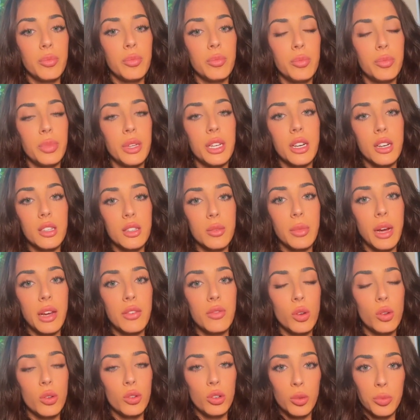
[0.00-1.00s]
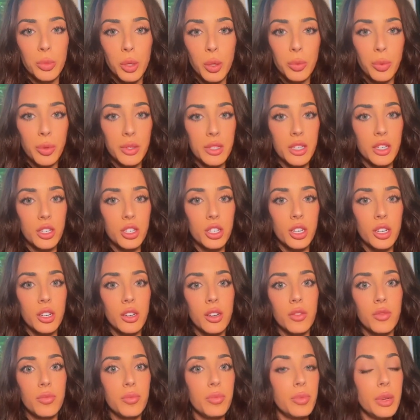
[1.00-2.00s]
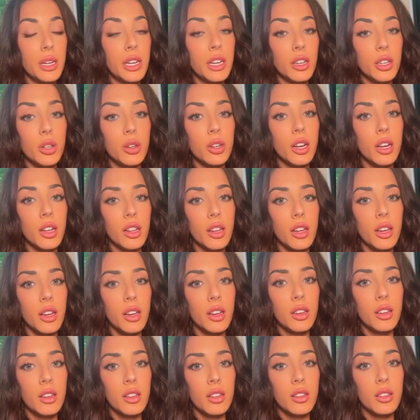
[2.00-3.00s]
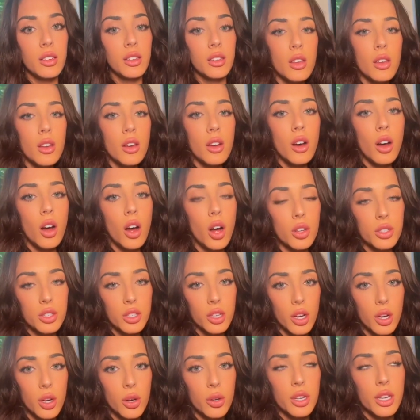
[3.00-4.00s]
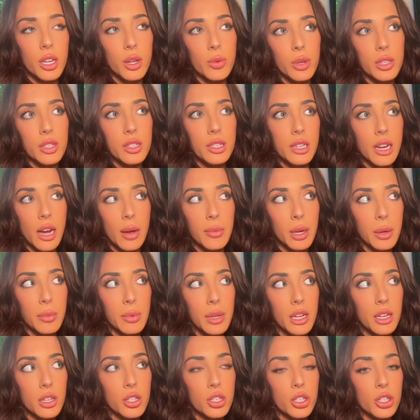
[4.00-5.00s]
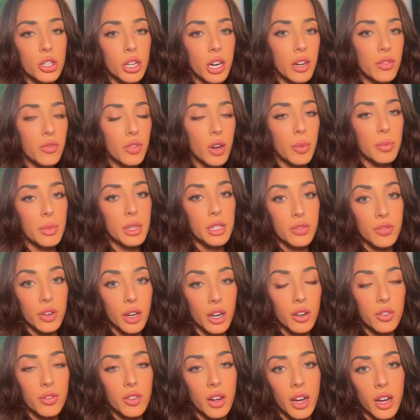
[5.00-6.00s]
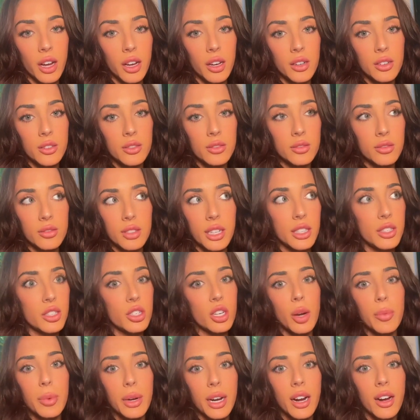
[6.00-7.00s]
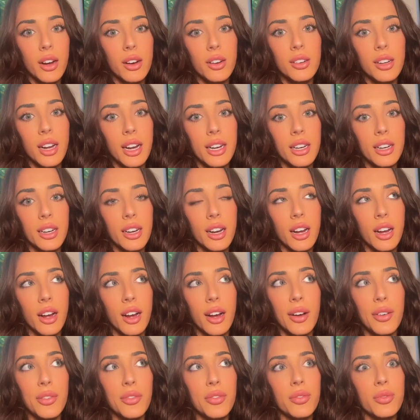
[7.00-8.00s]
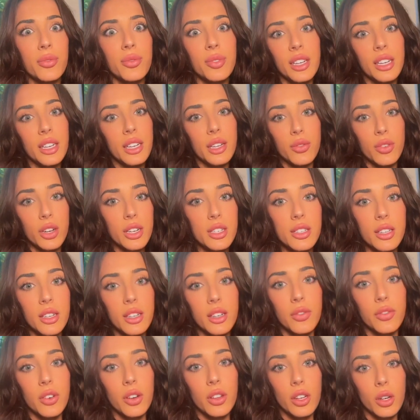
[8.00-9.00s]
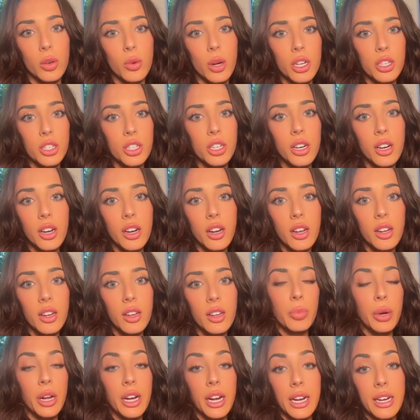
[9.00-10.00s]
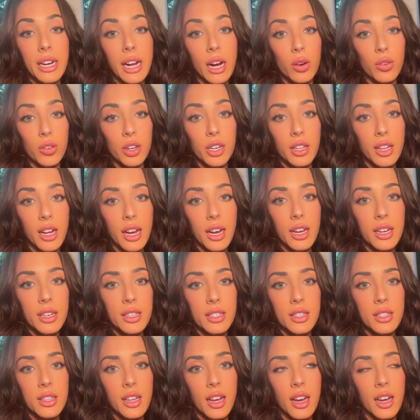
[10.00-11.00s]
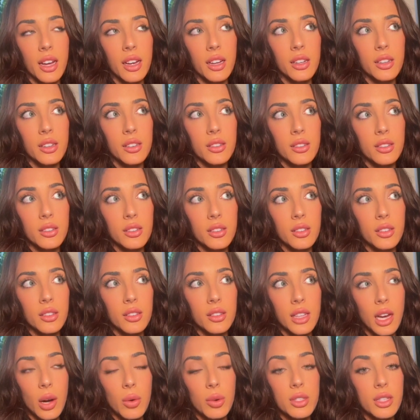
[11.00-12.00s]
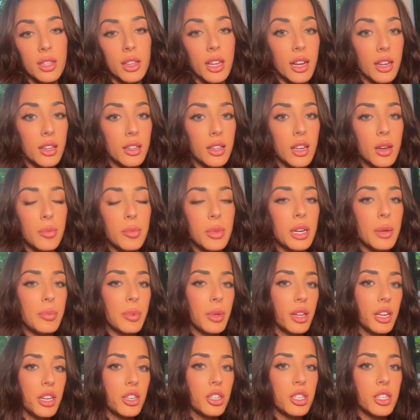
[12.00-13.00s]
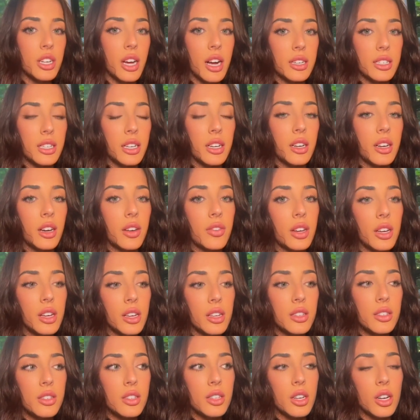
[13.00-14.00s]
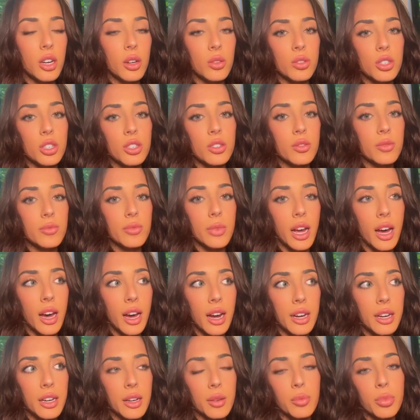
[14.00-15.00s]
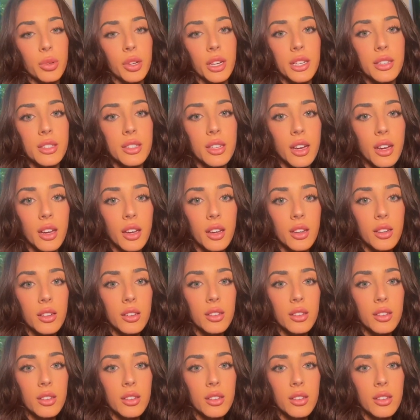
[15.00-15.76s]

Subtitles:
because of my vulnerable position of being new to LA. Also, he was DMing me straight from his verified Instagram account. I didn't have any reason to further question it. But I now realize that that was likely a manipulation tactic of his, you know, just hiding in plain sight.